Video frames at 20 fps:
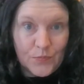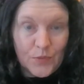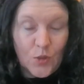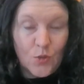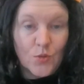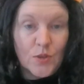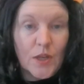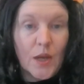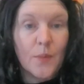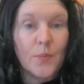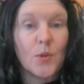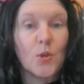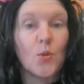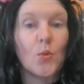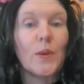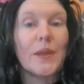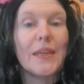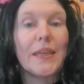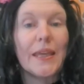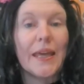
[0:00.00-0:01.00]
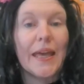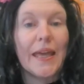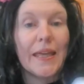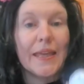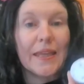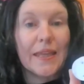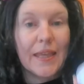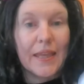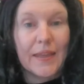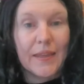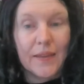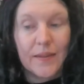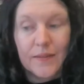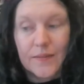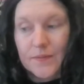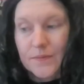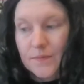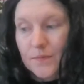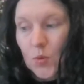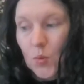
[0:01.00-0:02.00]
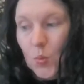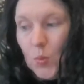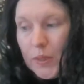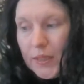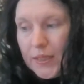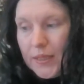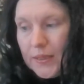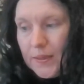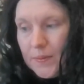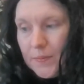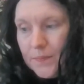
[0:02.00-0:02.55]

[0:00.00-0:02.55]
So W-E-A-K, weak.